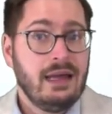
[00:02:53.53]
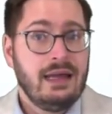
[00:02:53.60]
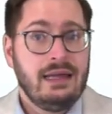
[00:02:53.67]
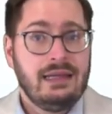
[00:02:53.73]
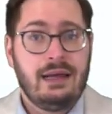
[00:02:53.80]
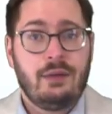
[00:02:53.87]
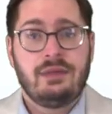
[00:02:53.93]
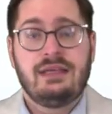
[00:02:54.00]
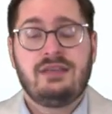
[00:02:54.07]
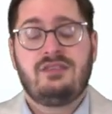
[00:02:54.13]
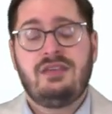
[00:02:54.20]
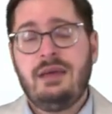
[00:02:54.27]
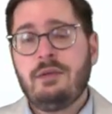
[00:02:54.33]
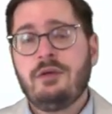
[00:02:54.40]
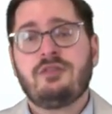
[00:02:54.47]
Now, when the
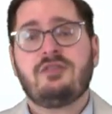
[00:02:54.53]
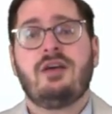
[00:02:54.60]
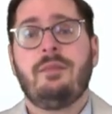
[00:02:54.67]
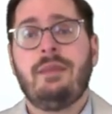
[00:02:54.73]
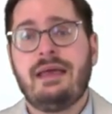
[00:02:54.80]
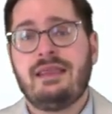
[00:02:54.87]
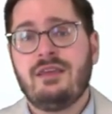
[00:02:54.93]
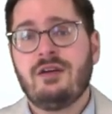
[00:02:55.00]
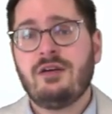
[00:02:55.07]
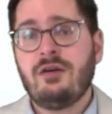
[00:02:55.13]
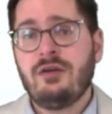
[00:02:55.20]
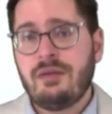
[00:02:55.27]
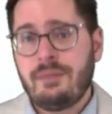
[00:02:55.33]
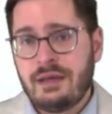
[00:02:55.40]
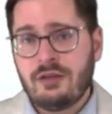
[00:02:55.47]
examiners come in, they're
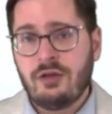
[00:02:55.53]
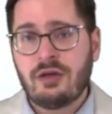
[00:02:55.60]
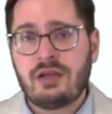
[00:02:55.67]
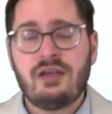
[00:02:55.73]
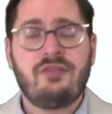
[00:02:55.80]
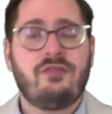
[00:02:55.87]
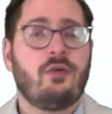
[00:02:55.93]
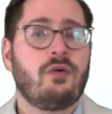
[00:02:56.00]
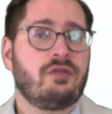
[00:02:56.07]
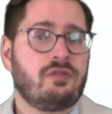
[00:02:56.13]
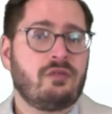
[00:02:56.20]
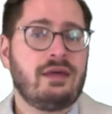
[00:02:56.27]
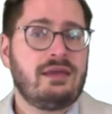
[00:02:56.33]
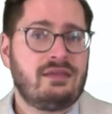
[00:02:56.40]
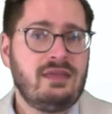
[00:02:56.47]
going to be looking for
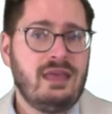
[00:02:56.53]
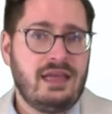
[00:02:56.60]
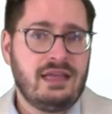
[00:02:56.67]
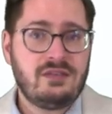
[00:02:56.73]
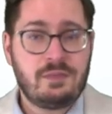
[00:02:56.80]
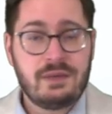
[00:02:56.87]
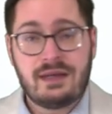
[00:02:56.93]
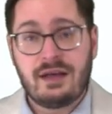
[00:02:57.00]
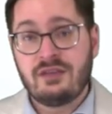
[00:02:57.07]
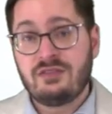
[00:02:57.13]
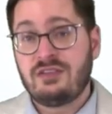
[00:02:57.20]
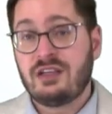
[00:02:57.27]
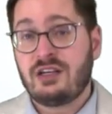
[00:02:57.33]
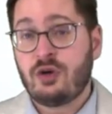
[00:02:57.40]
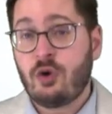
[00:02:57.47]
three things because
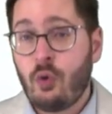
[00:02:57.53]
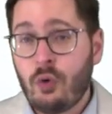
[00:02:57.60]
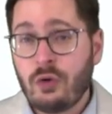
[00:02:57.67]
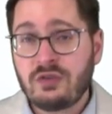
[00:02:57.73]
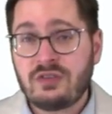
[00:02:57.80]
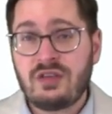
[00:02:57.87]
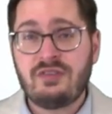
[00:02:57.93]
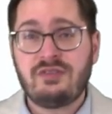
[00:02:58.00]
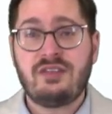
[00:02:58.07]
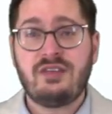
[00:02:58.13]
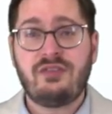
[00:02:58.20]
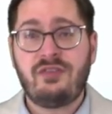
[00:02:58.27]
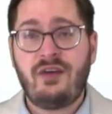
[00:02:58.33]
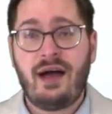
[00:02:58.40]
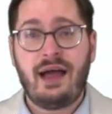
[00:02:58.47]
the courts have
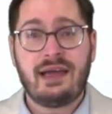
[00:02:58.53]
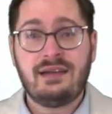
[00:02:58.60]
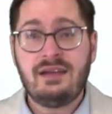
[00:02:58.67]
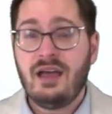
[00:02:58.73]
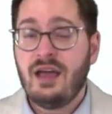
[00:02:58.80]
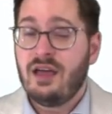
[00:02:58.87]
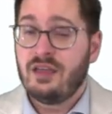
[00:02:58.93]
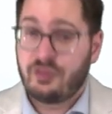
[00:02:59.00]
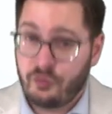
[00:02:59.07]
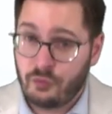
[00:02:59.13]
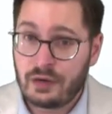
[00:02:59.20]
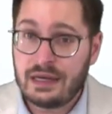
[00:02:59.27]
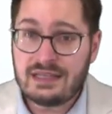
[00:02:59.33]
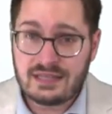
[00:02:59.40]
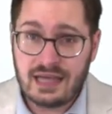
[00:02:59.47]
defined
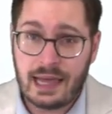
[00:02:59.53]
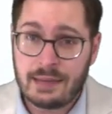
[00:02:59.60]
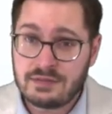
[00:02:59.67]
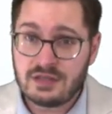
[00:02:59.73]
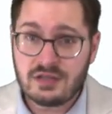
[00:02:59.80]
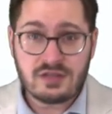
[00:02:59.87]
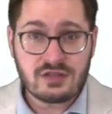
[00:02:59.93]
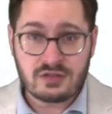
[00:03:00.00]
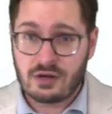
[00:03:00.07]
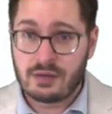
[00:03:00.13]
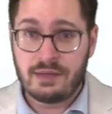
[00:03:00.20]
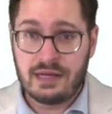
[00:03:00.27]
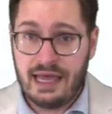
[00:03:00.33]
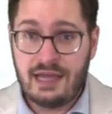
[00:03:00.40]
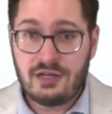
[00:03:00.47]
three types of
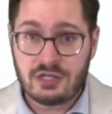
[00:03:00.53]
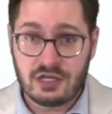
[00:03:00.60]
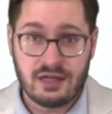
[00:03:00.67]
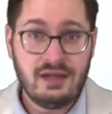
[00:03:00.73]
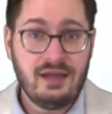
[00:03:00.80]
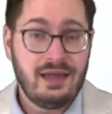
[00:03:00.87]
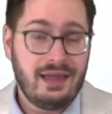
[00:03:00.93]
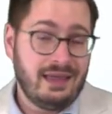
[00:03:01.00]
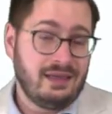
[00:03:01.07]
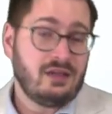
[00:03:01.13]
discrimination in the